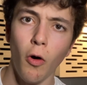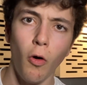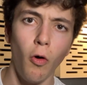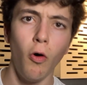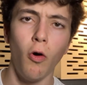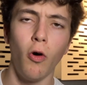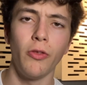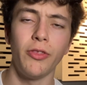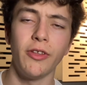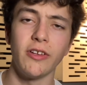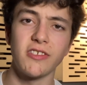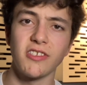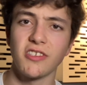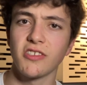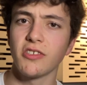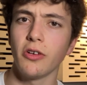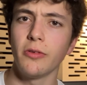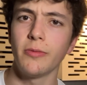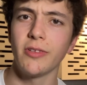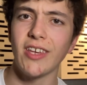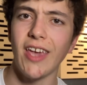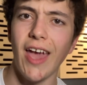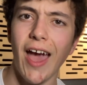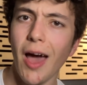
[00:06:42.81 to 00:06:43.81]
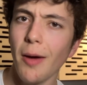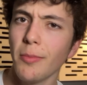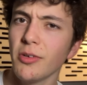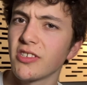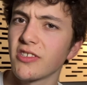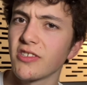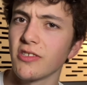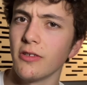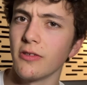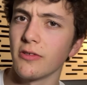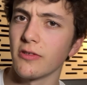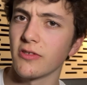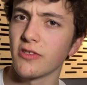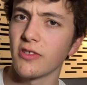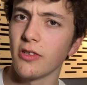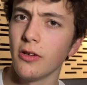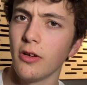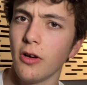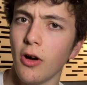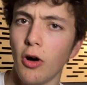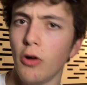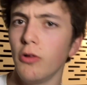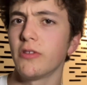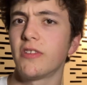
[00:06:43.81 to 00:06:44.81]
or that so many ABBA songs
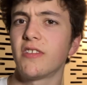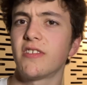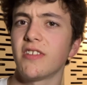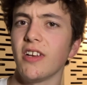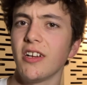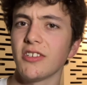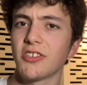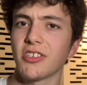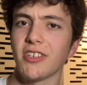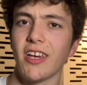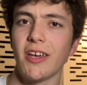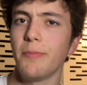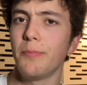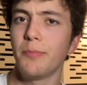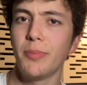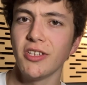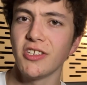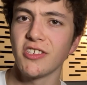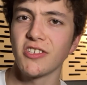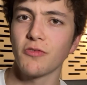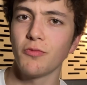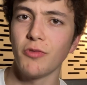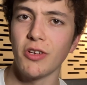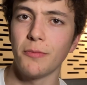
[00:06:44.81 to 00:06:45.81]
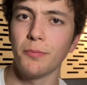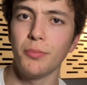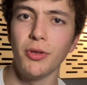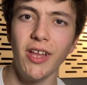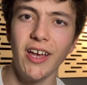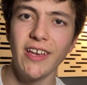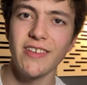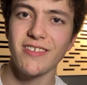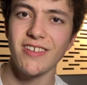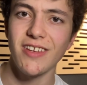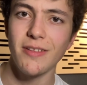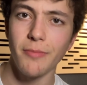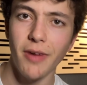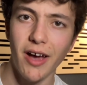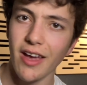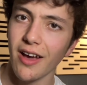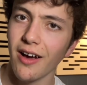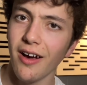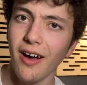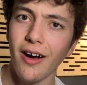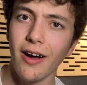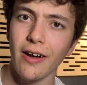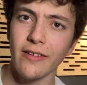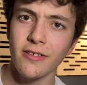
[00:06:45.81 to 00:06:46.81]
hold such a bittersweet place in my
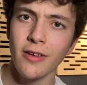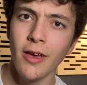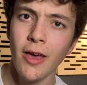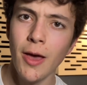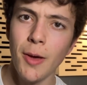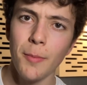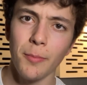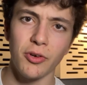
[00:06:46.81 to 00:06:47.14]
heart